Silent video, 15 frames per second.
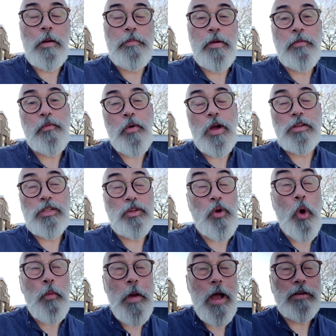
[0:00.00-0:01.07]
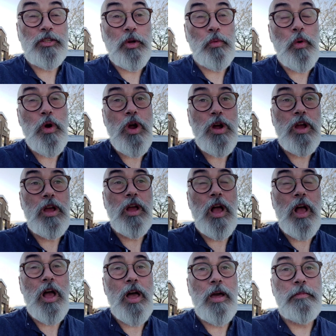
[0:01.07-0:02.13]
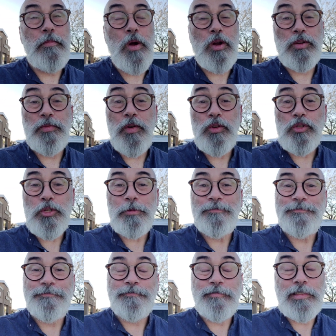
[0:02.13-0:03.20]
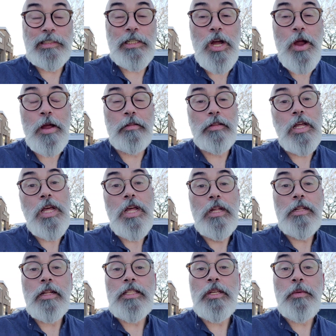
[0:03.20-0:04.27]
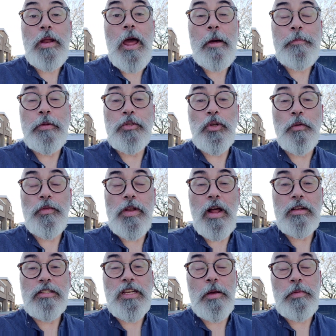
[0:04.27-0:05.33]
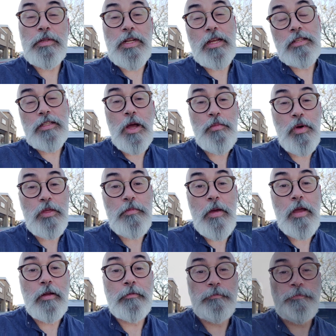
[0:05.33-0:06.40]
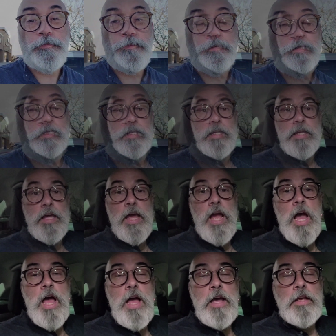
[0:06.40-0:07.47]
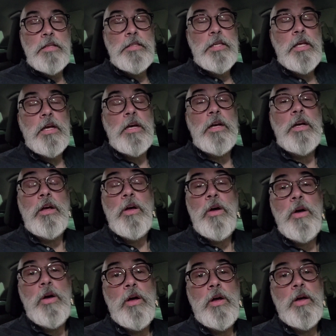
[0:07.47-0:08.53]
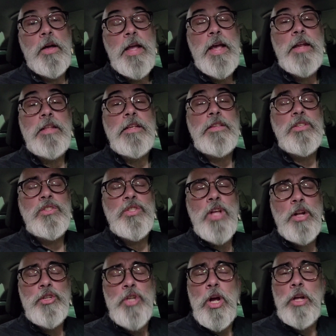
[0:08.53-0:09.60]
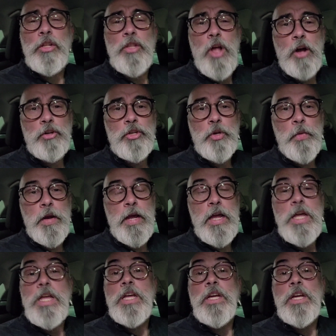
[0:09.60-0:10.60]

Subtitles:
before I go back to work on March 1st. All right. Let's see what happens over the next couple of days. Come with me. Hey guys, oh, it is such a luxury